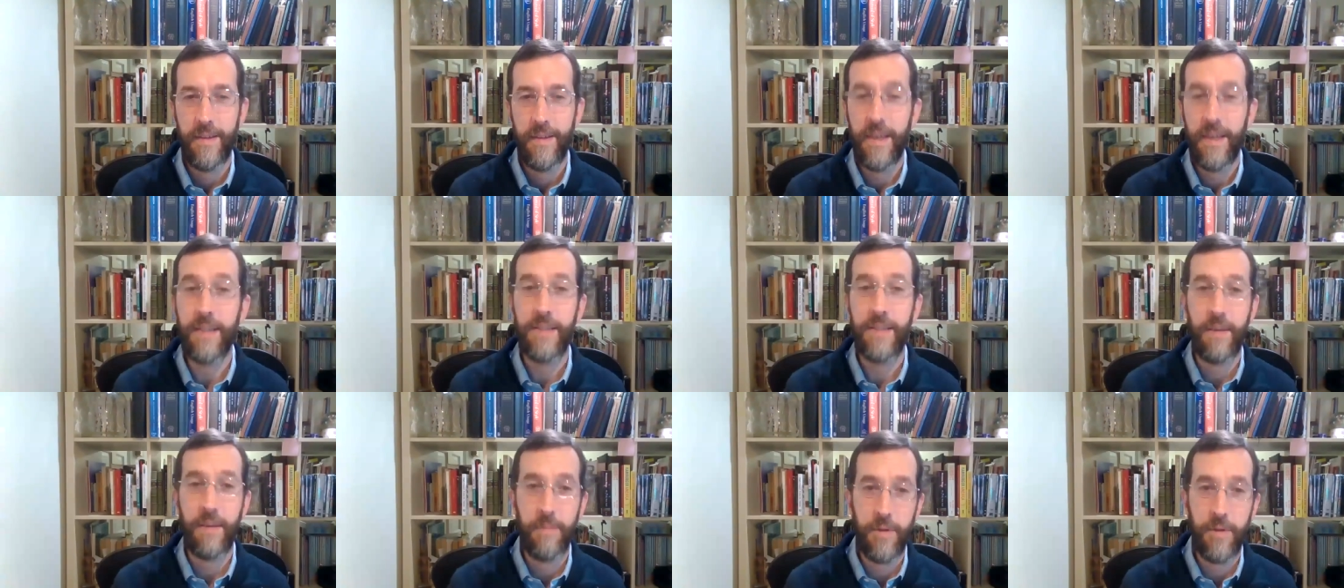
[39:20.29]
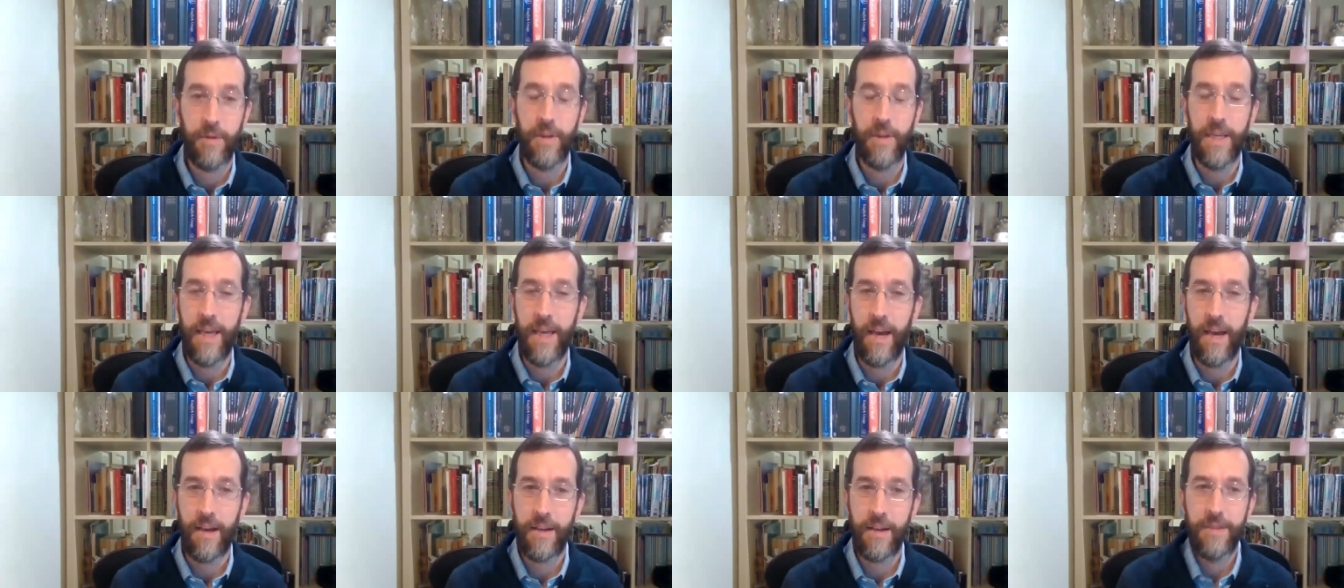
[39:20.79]
Yes, absolutely.
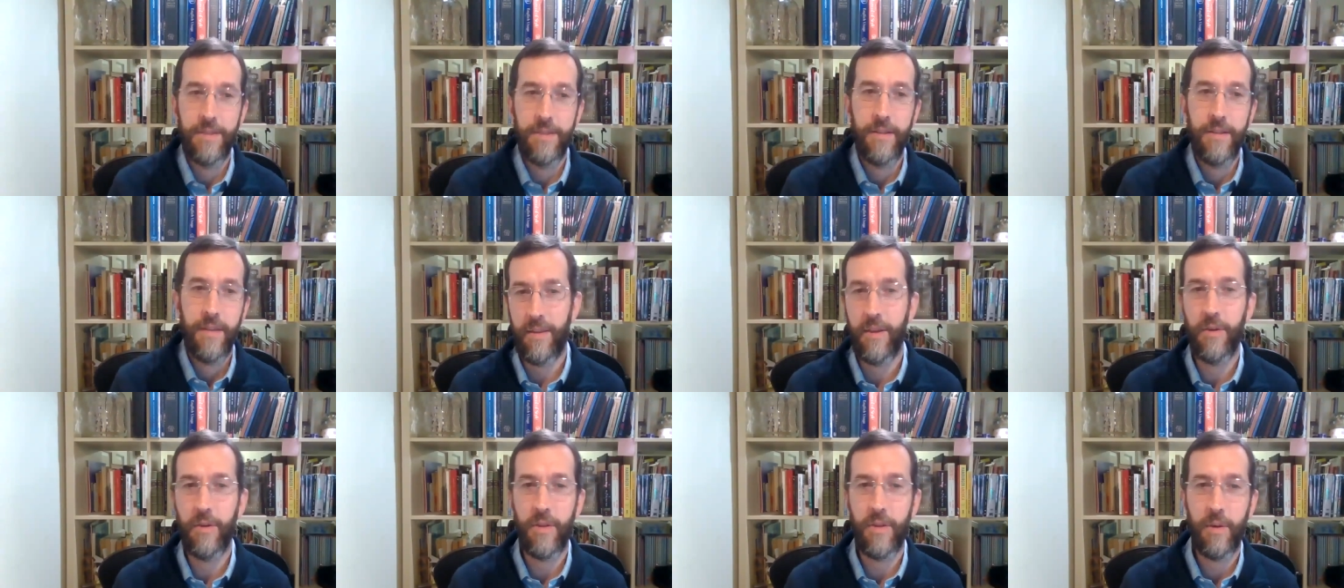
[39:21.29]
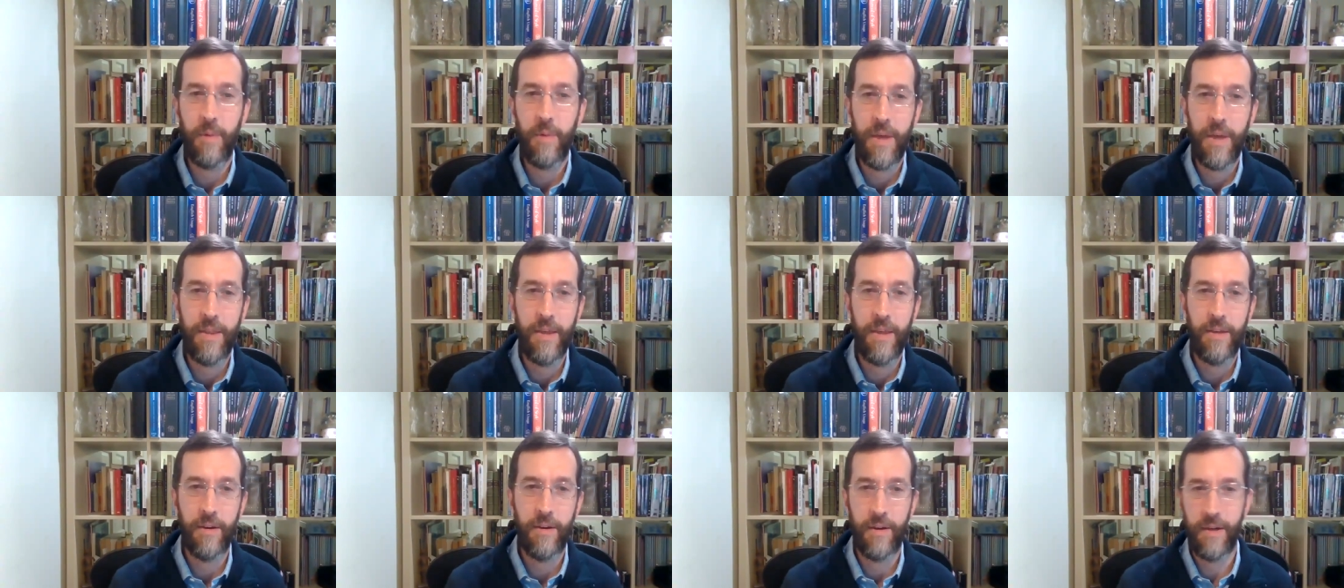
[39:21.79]
Yeah. Because the only way
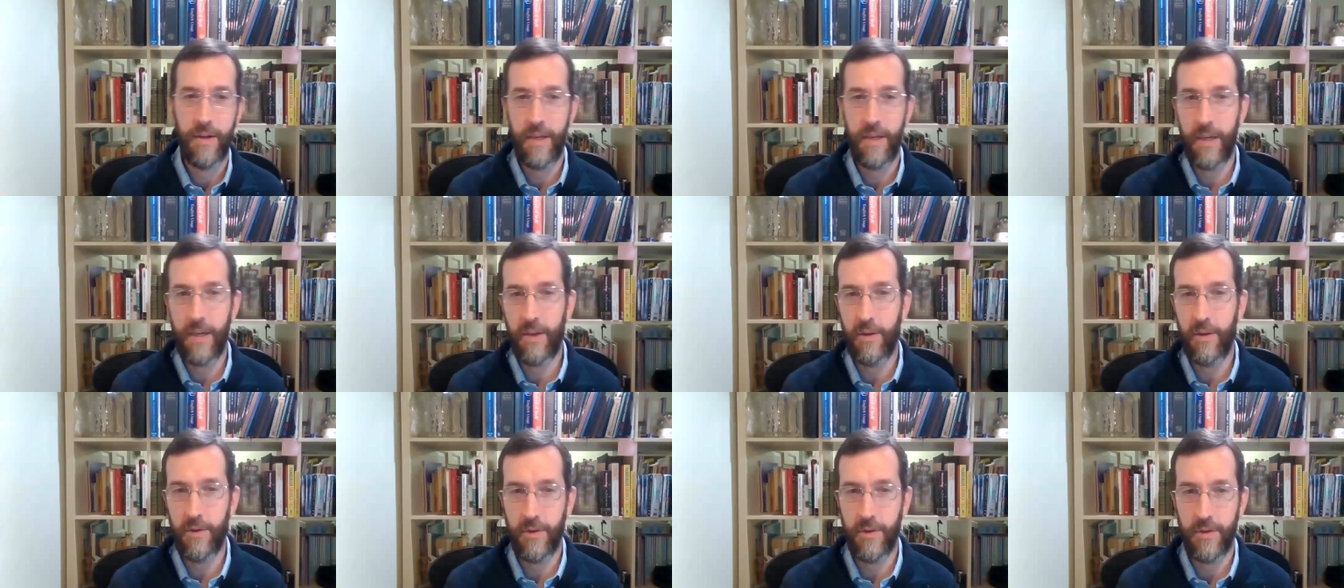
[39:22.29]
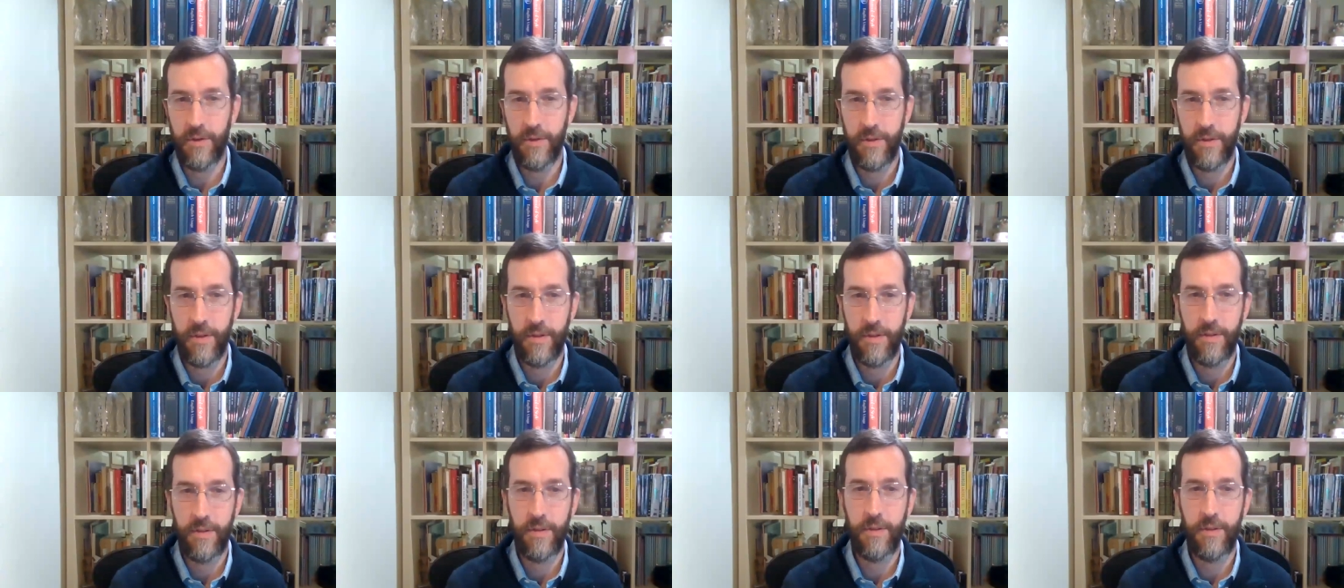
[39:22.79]
that you're going to get users
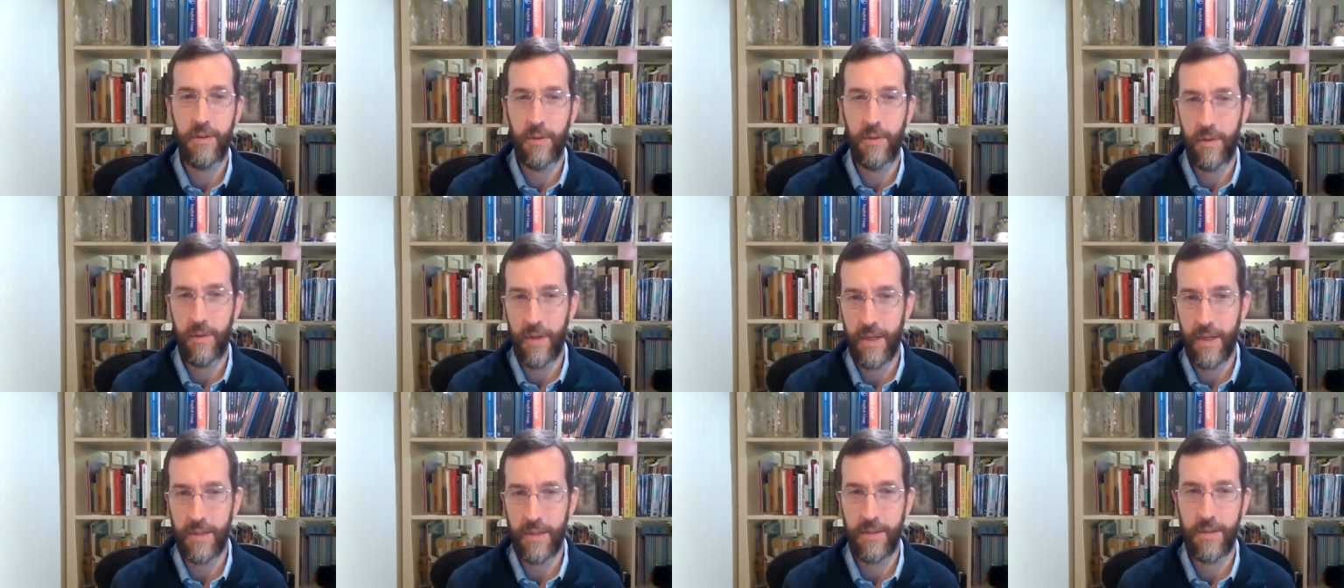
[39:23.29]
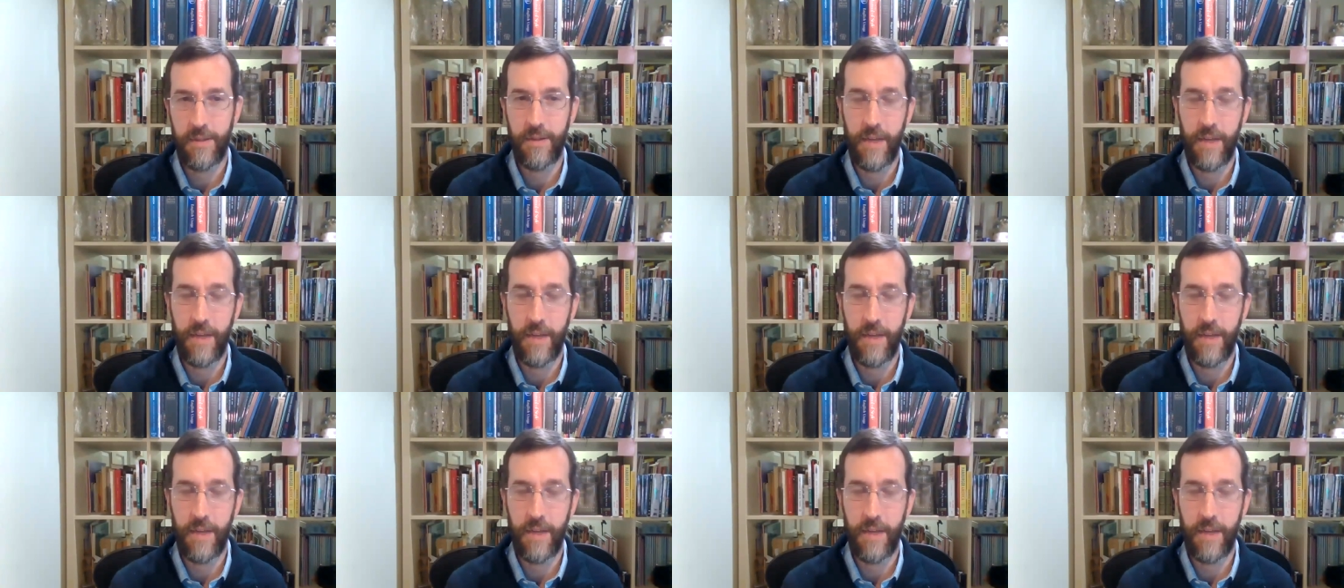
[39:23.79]
to do this,